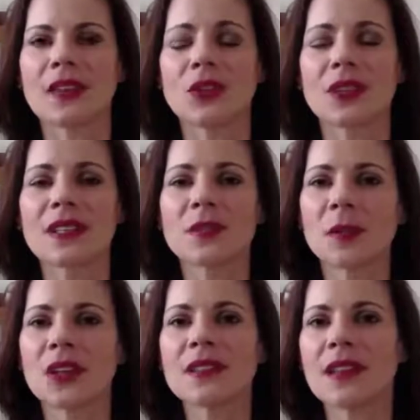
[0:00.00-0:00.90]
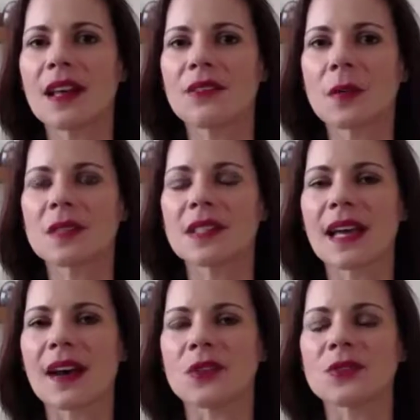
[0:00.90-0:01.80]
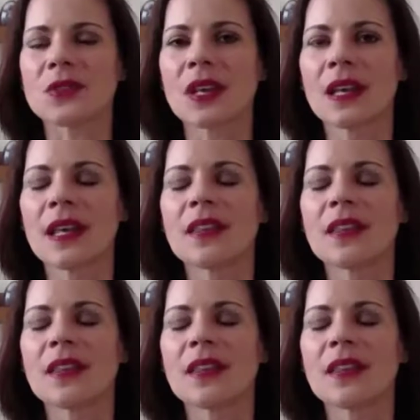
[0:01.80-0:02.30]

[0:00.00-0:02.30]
and you're going to experience a lot of ups and downs.